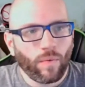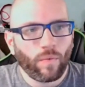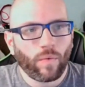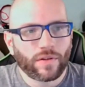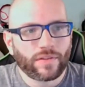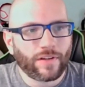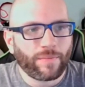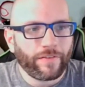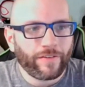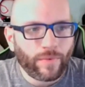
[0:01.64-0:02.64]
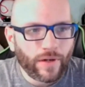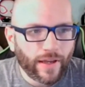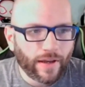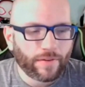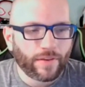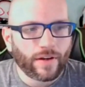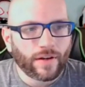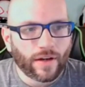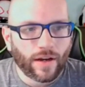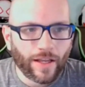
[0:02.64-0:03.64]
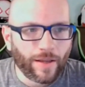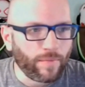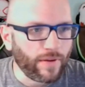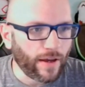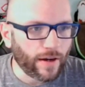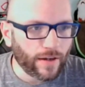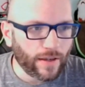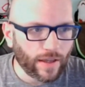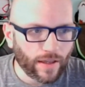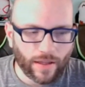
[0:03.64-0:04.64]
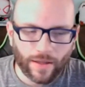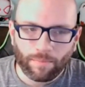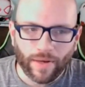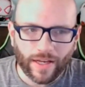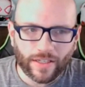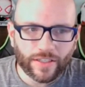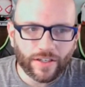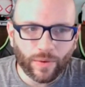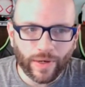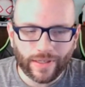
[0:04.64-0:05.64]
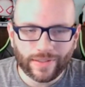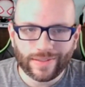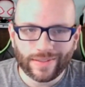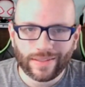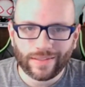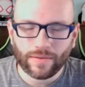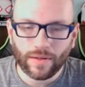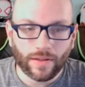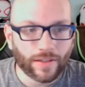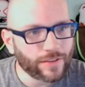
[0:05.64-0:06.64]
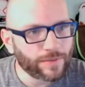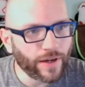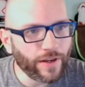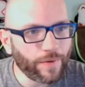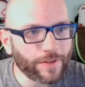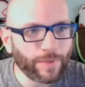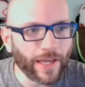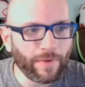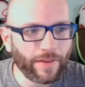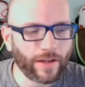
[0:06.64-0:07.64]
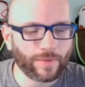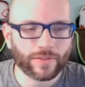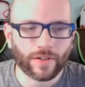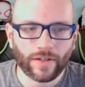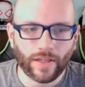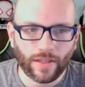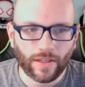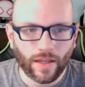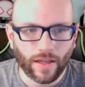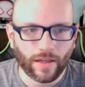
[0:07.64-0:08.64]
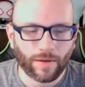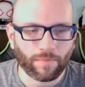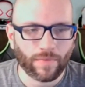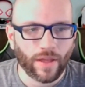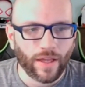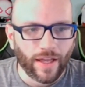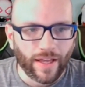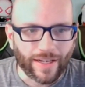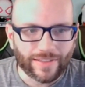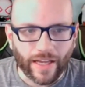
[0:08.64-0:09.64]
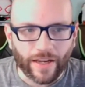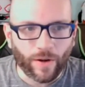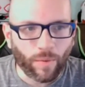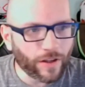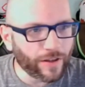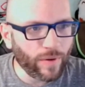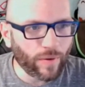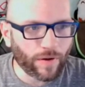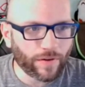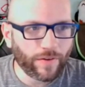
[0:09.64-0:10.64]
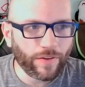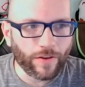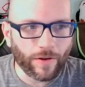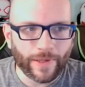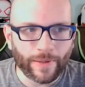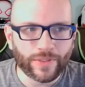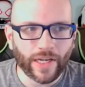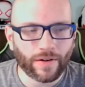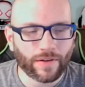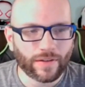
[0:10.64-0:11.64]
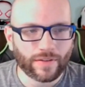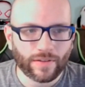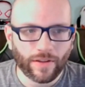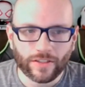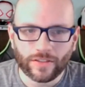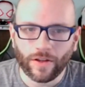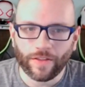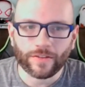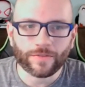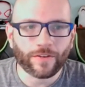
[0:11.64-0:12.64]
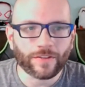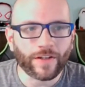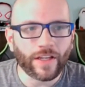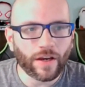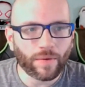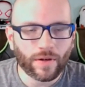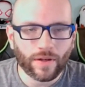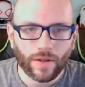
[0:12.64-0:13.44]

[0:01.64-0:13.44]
What's up, everybody out there? I am Gary, and PassionUX. Well, this is my newest baby that I'm starting. Excited to welcome you all to the YouTube channel, and just thought this first video